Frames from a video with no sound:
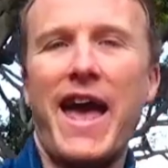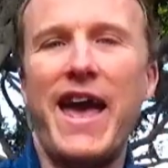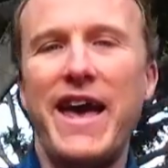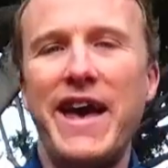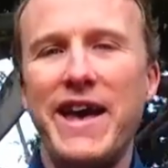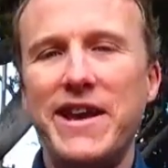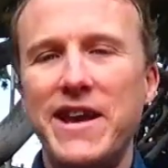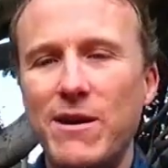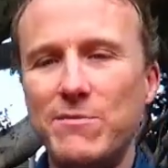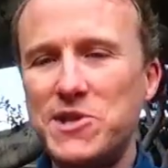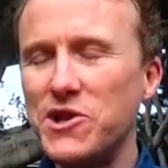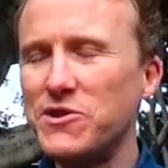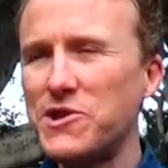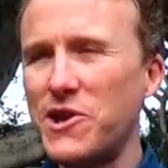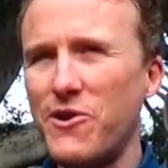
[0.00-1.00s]
And I'm
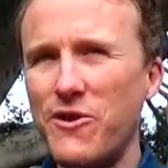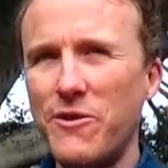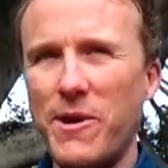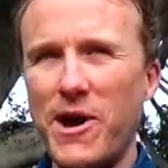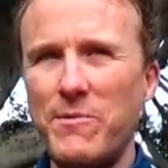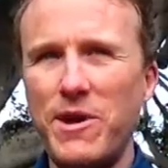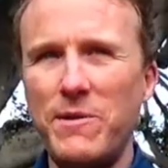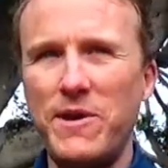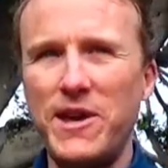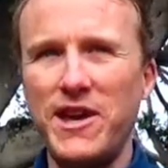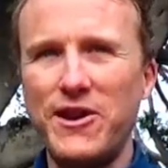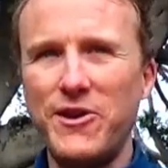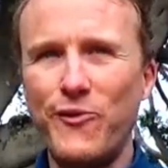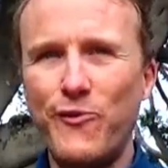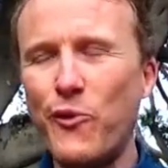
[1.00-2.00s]
still going about
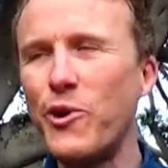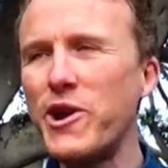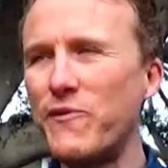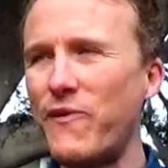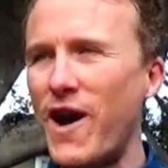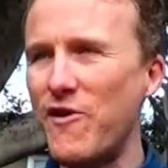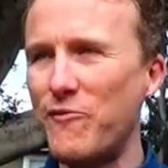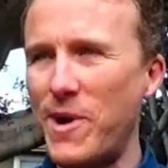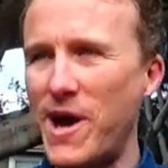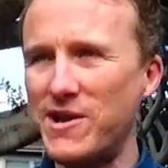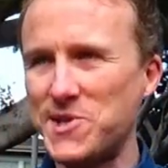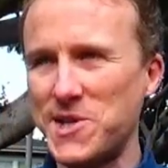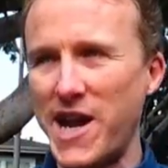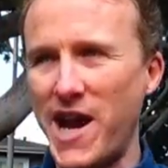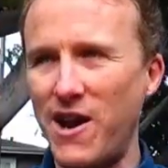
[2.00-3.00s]
maybe 45
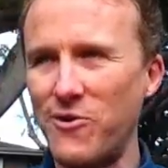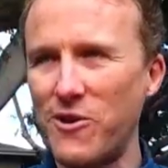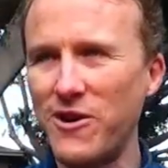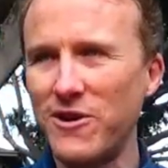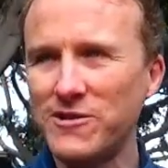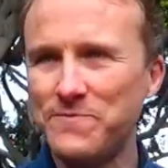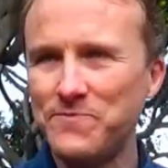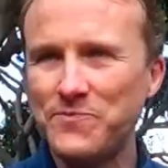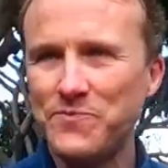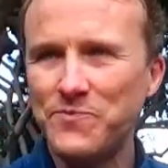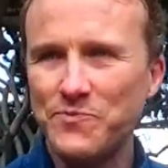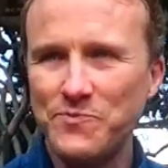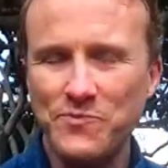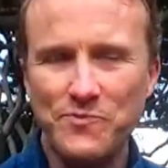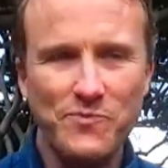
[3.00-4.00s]
miles an hour.
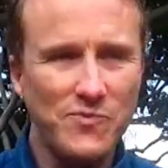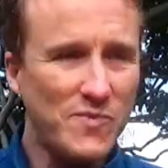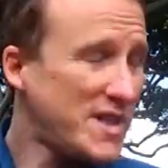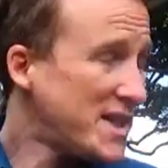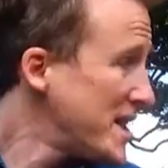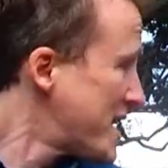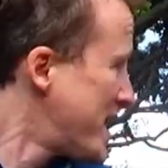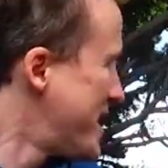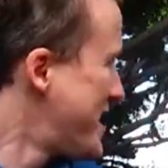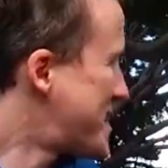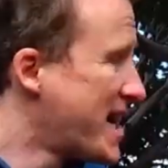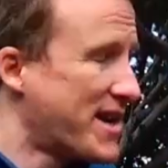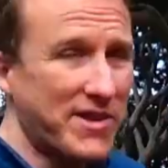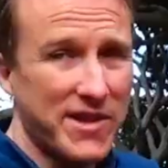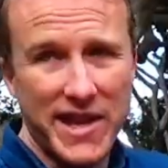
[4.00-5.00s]
Kind of
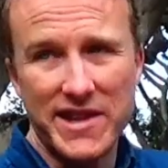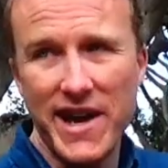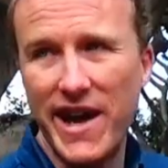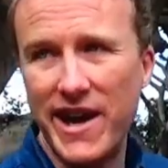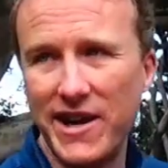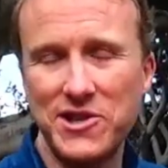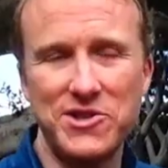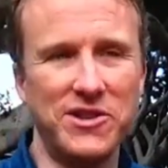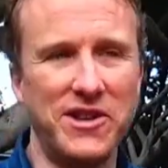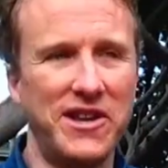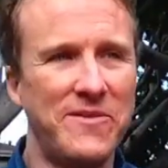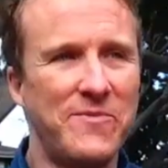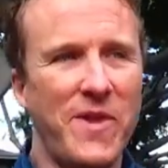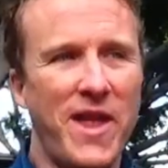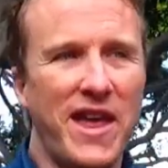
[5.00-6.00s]
sounded like that actually.
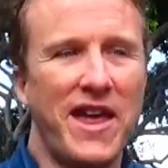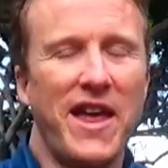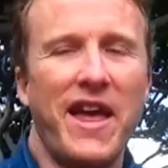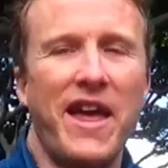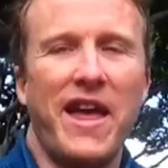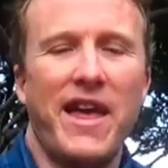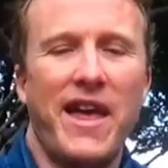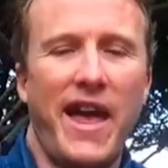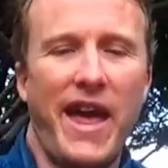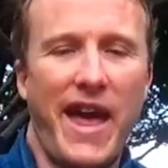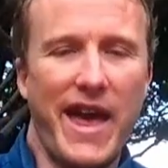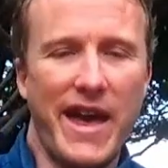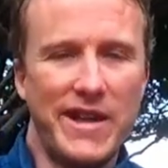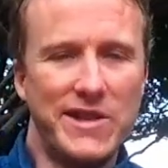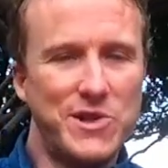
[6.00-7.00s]

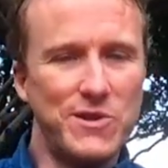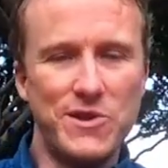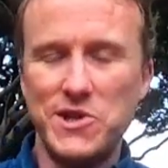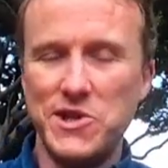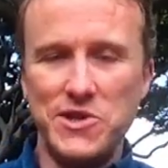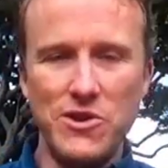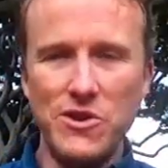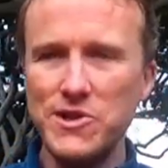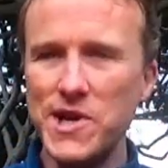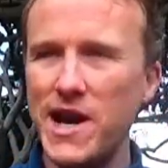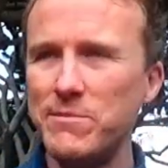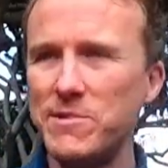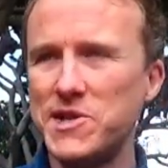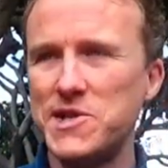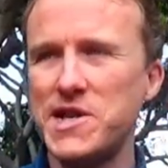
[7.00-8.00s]
And so there's no
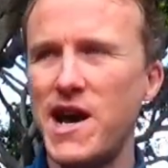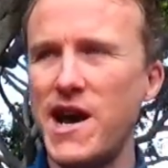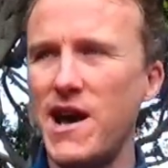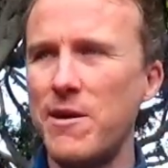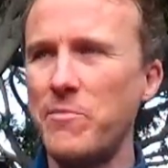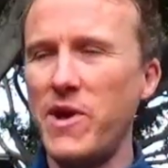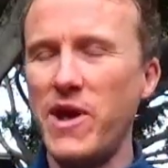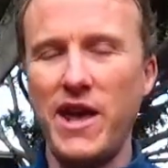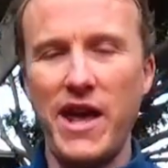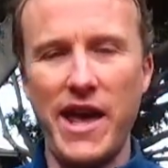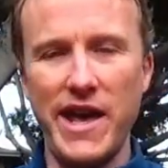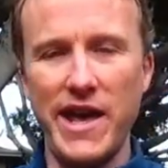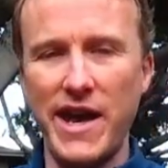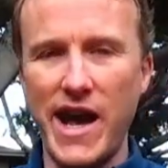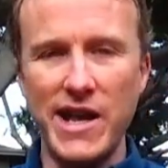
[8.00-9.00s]
time to stop,
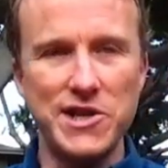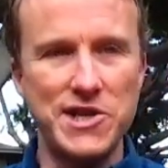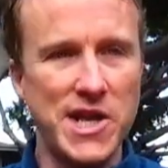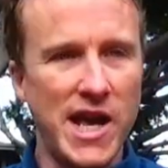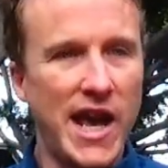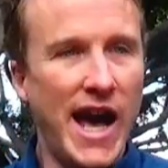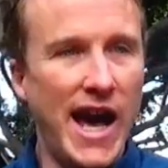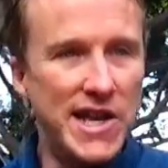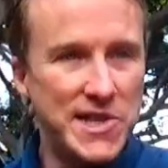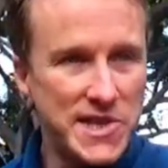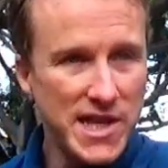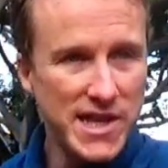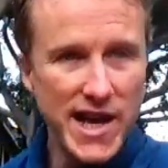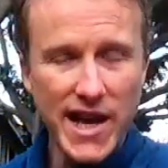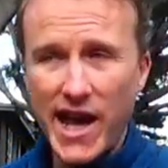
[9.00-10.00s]
and I
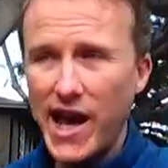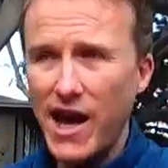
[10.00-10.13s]
see that